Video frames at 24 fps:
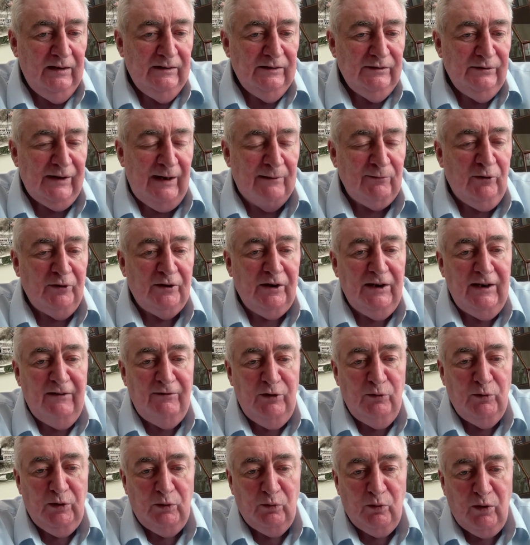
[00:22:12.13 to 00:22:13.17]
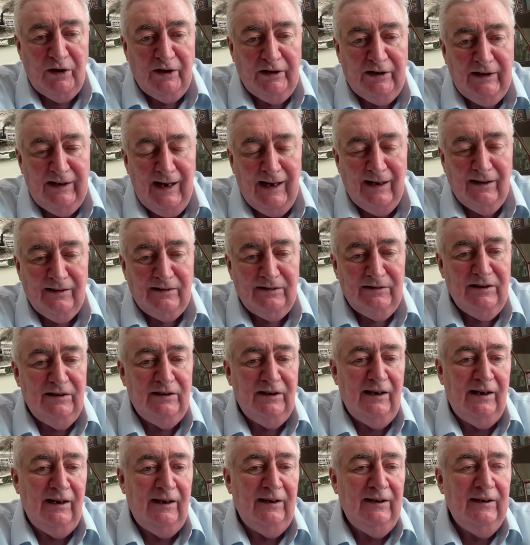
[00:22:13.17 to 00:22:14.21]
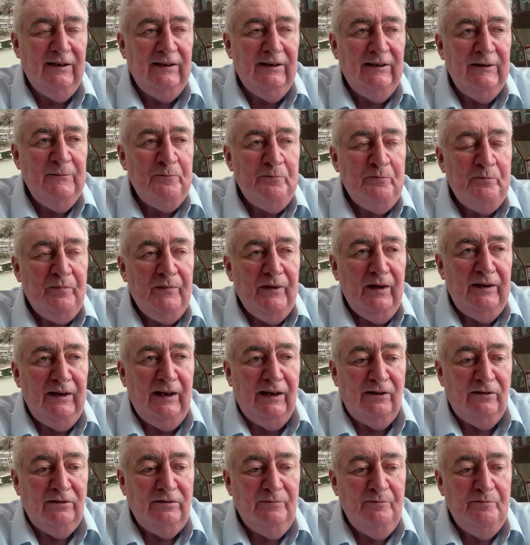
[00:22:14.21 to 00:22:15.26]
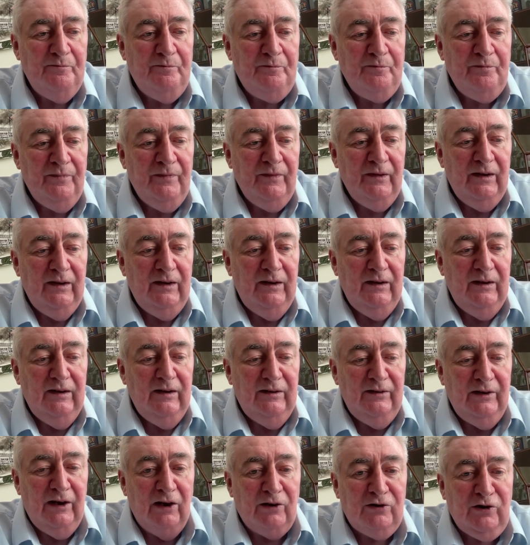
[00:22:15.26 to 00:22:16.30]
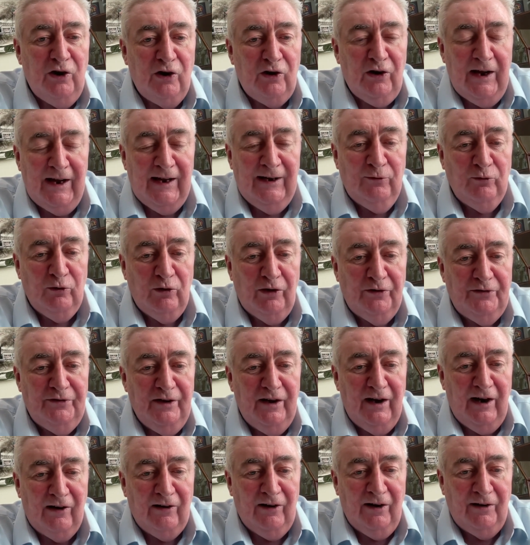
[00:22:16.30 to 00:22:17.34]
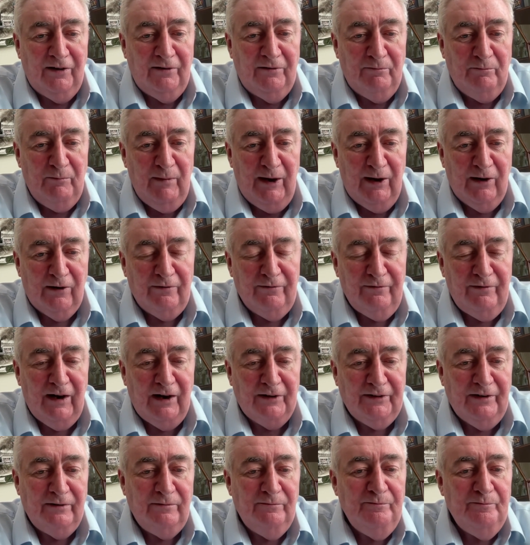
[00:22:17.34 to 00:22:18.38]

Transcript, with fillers: So I'm going to leave you with a word of Gaelic today. Now, Na Cur Einrod are on Mayor Fada.